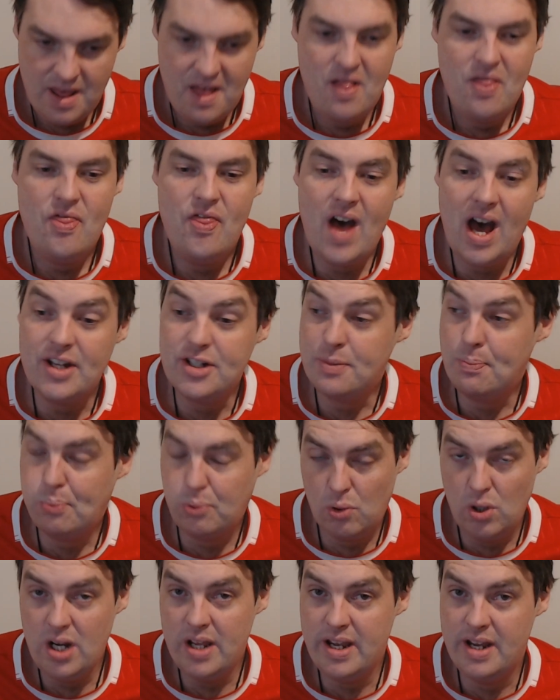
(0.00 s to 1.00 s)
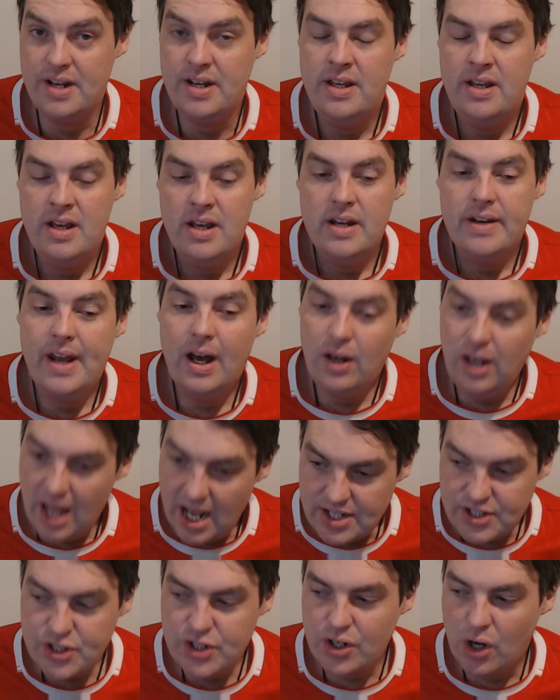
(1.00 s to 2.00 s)
That's brilliant. Now
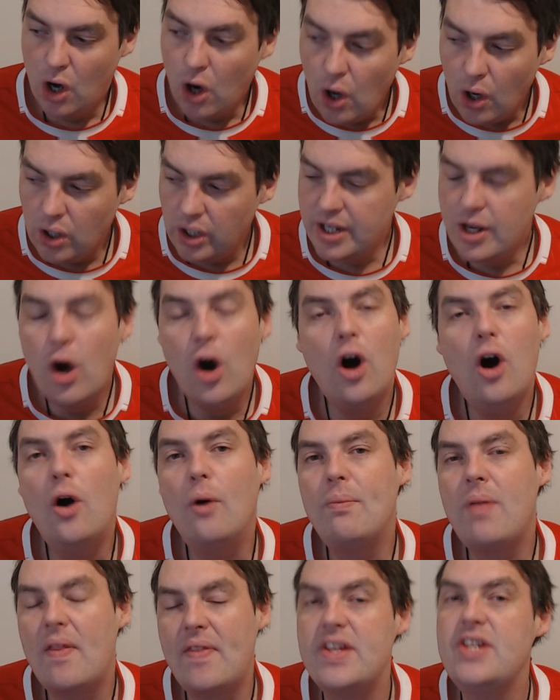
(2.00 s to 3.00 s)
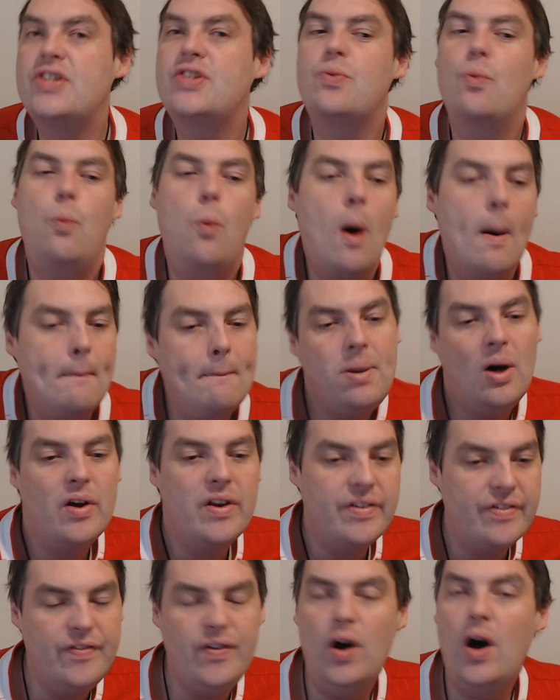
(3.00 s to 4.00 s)
let's only hope that this
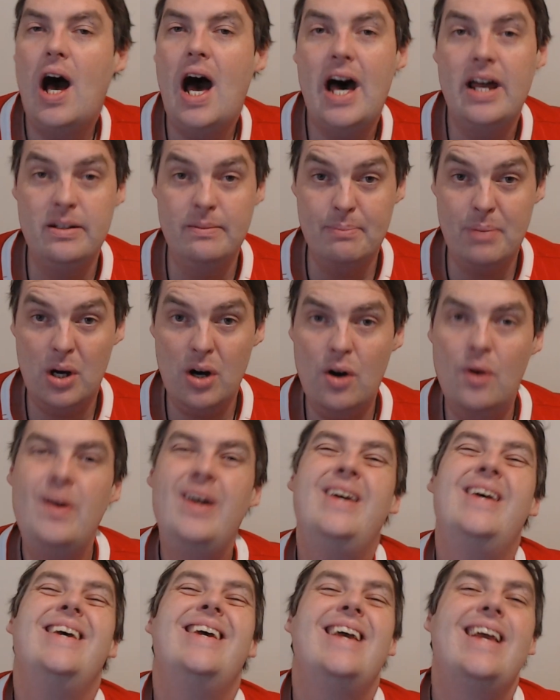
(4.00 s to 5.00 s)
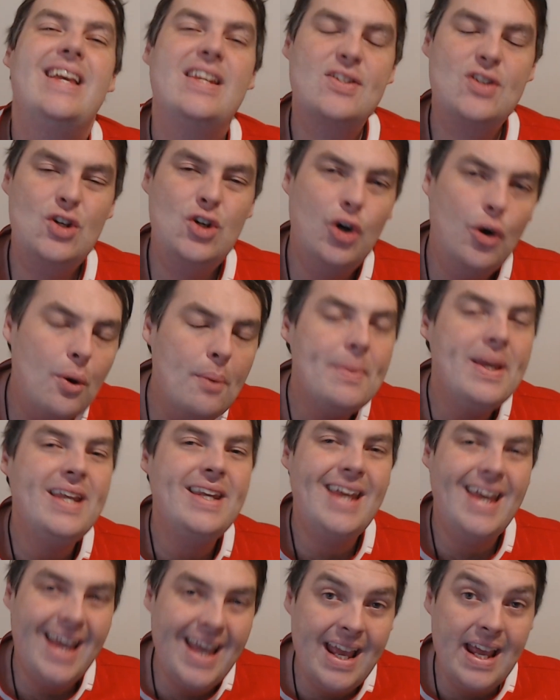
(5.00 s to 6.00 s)
1.4 handball is coming
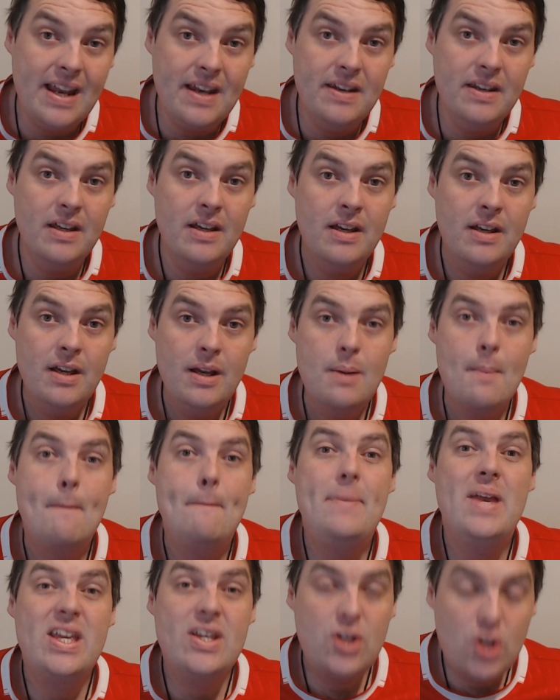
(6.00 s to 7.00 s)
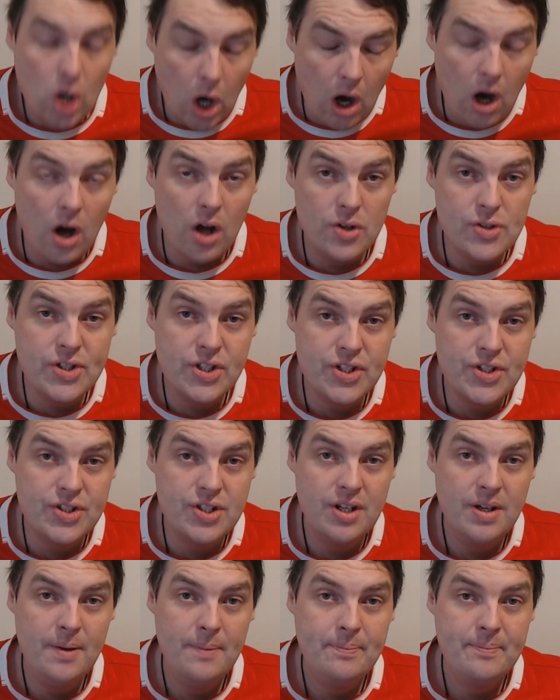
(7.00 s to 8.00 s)
in because
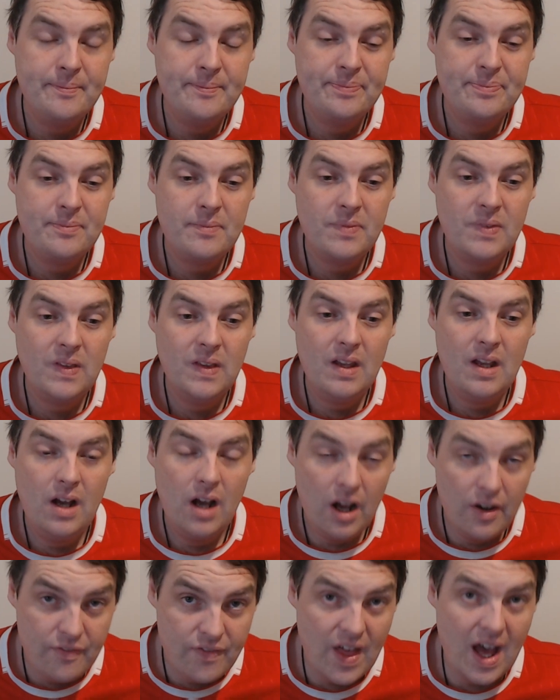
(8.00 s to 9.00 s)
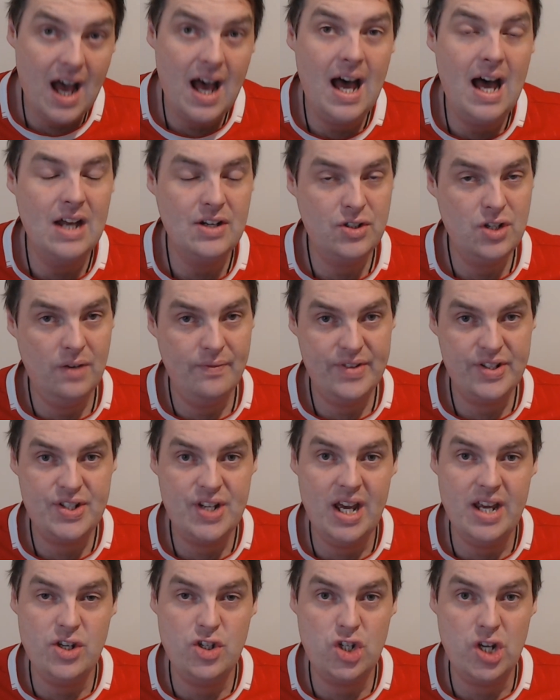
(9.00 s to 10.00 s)
of that hard
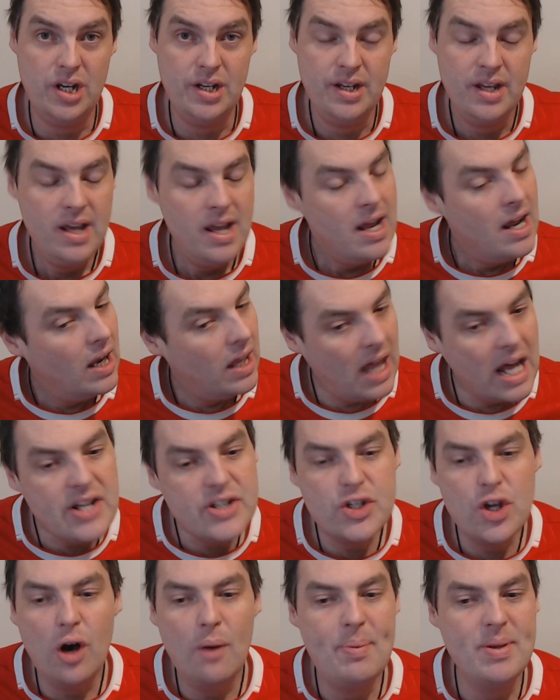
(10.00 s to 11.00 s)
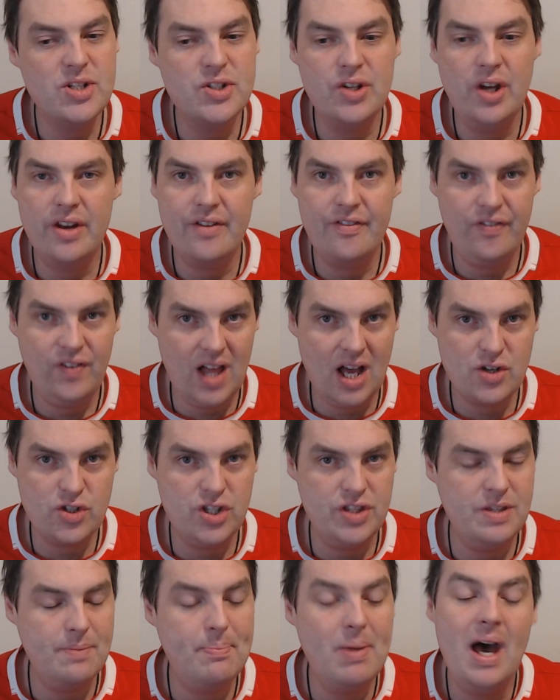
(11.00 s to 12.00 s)
conversation. Let's hope it's not a flash in
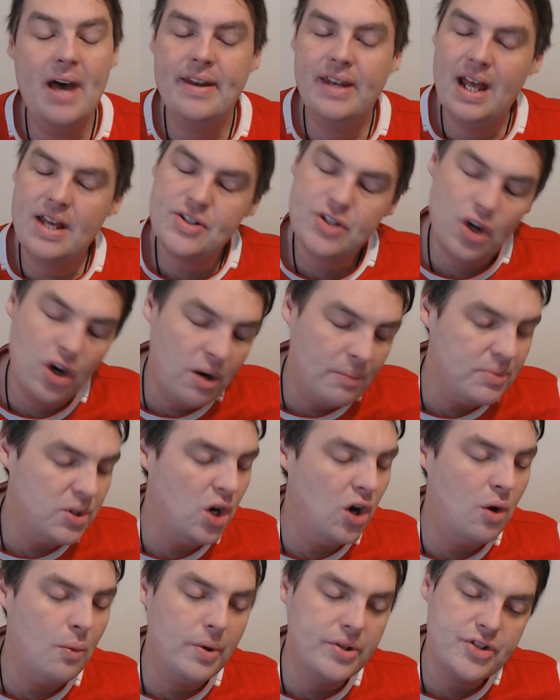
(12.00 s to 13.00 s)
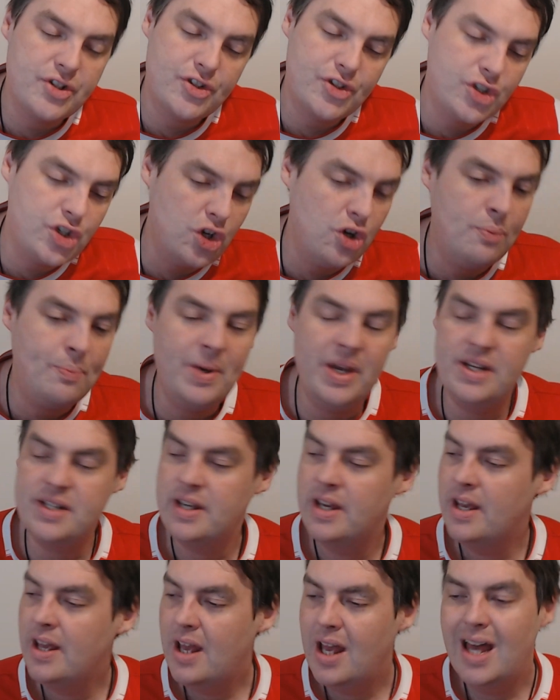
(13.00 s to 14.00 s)
the pan. Let's hope no one's stupid
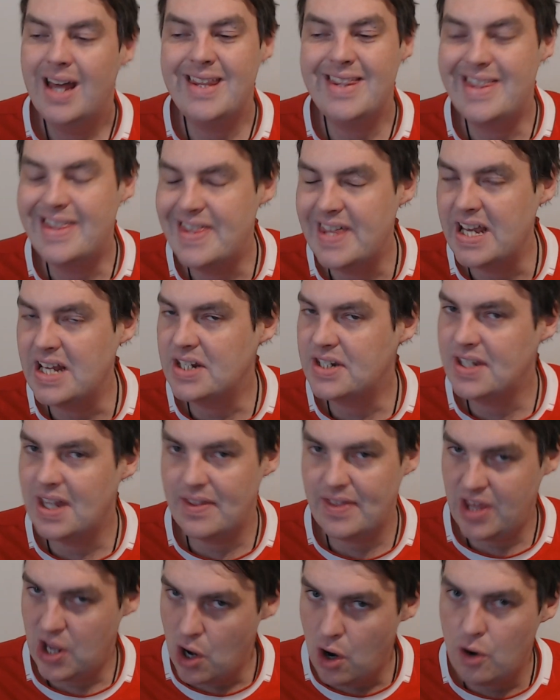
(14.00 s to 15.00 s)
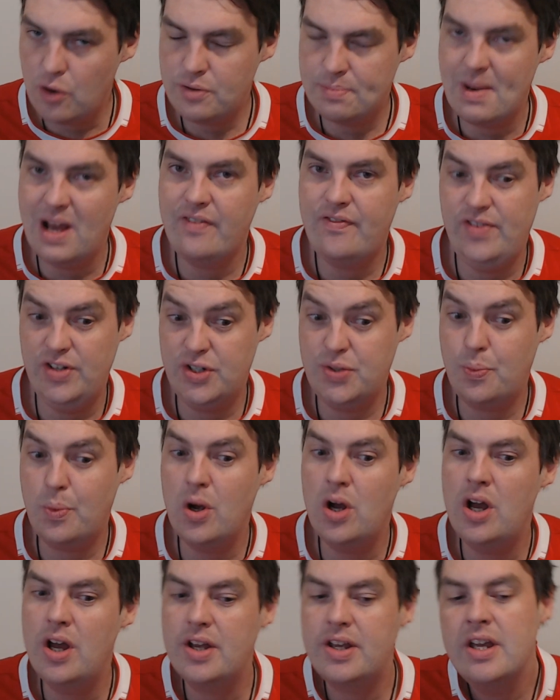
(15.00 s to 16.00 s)
and thinks that the old methods
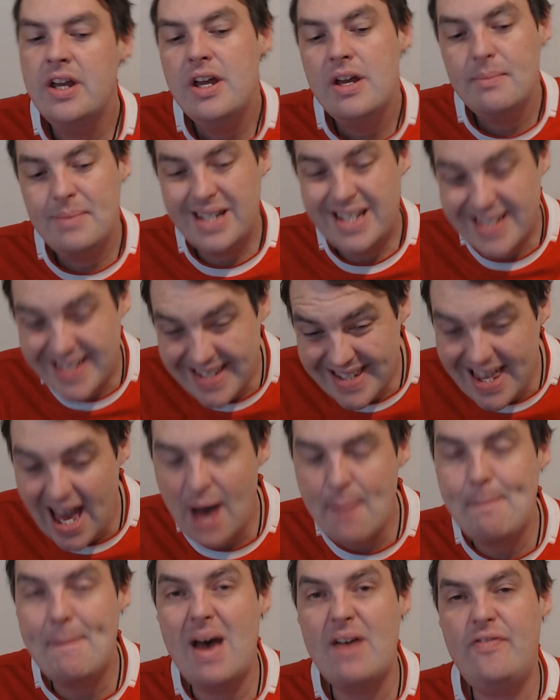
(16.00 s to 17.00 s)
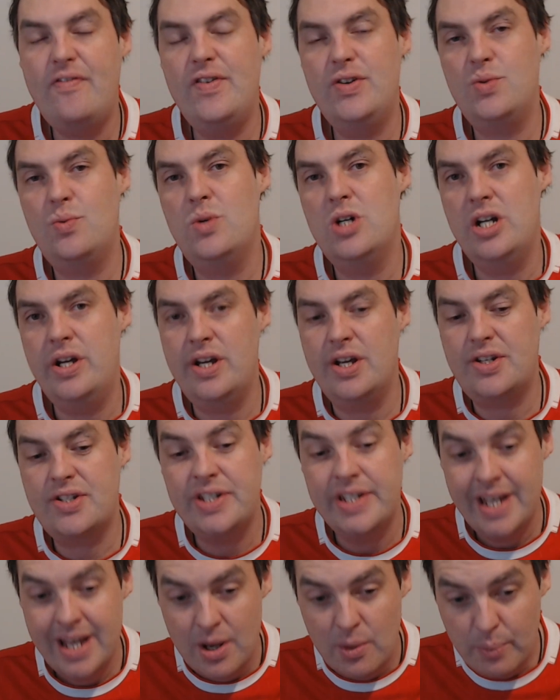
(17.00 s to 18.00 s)
work, because that method works.
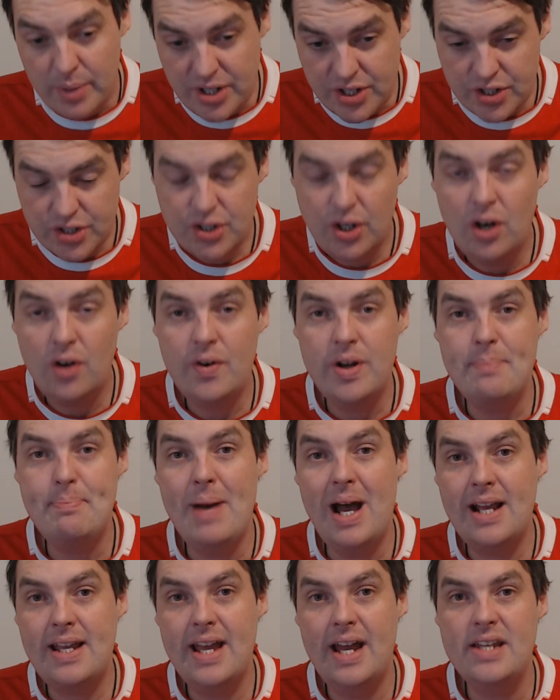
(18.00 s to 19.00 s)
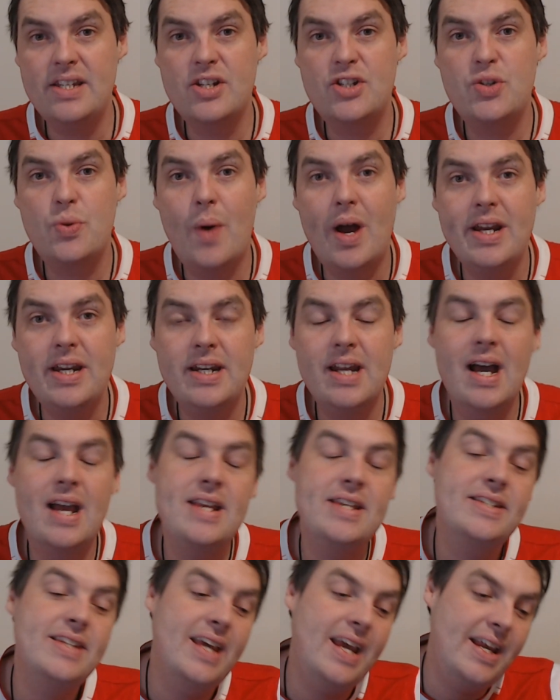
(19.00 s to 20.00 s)
We saw it back end of
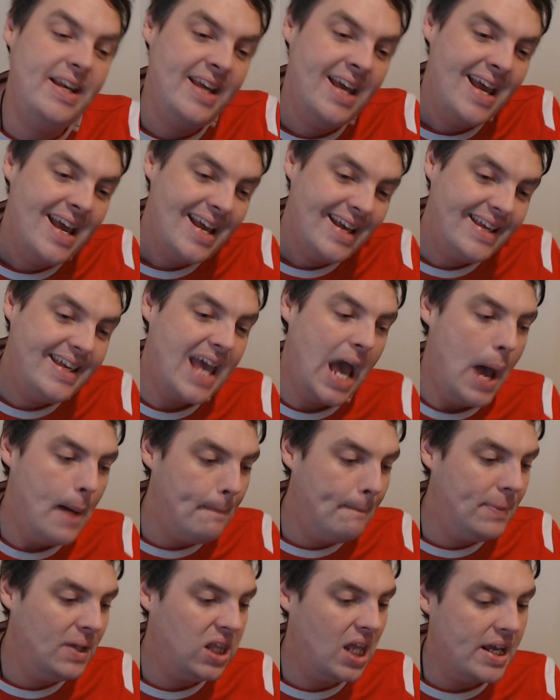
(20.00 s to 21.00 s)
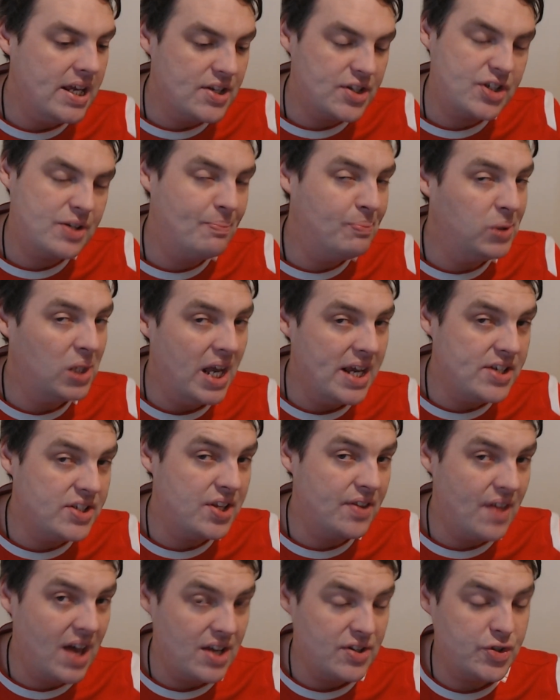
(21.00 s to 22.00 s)
2019. Get players to play to
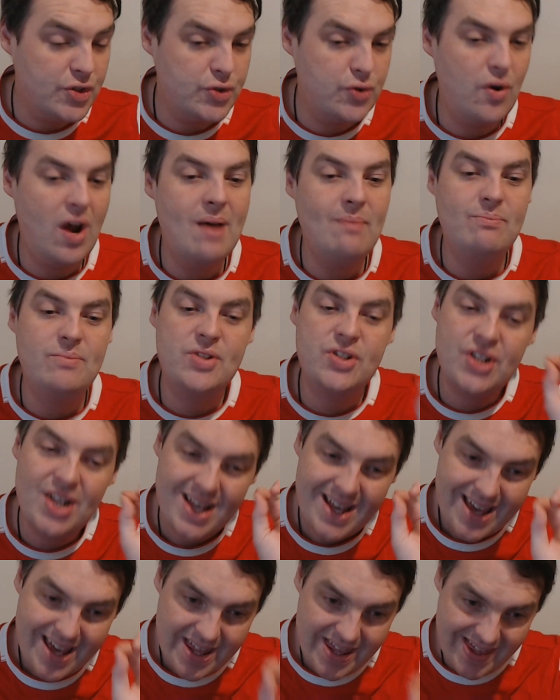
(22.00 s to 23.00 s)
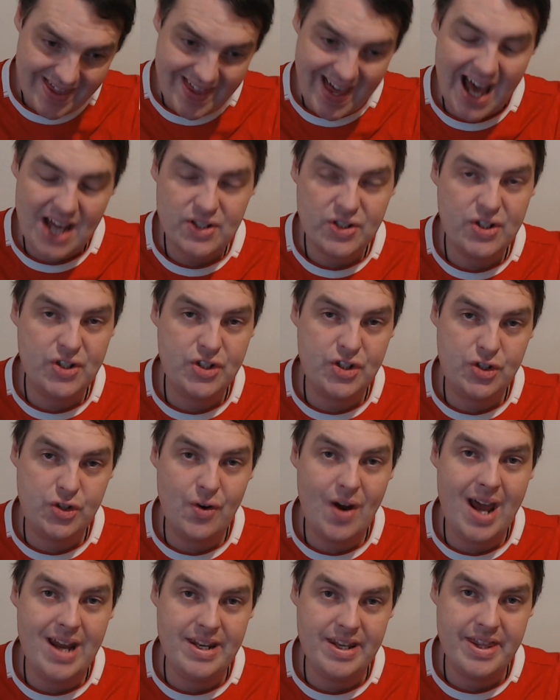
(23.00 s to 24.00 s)
their strengths. That's a
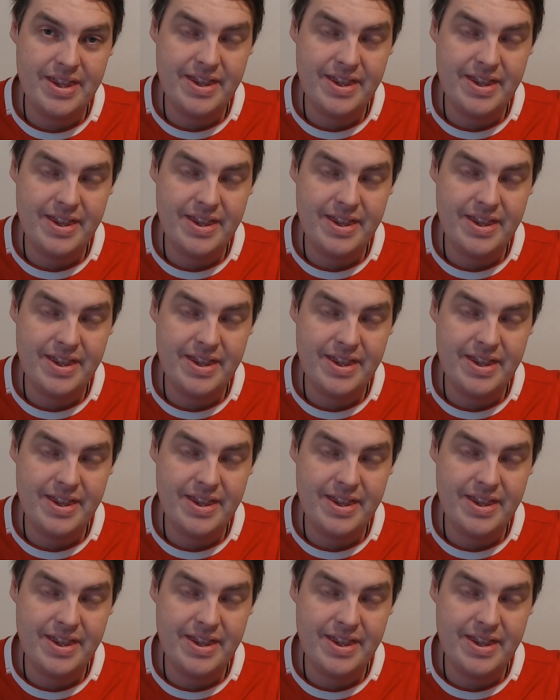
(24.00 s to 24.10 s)
strength.